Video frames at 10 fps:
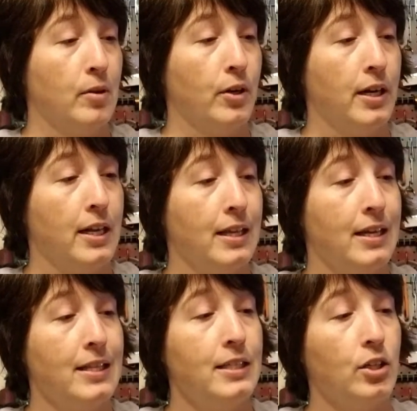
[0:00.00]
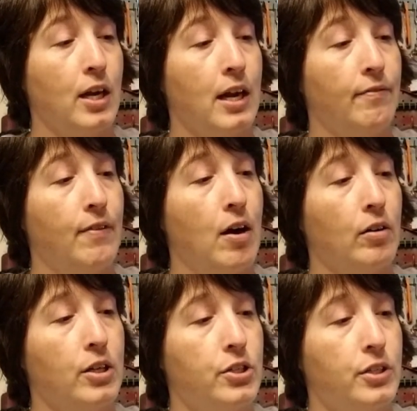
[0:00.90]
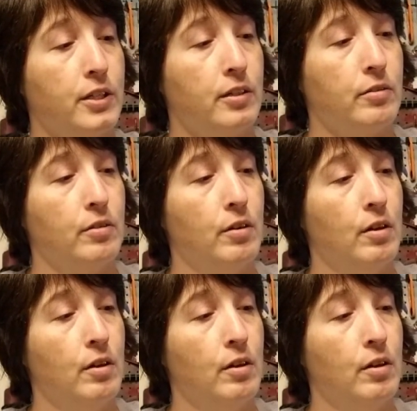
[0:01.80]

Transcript: or anything. These are kind of fallish still.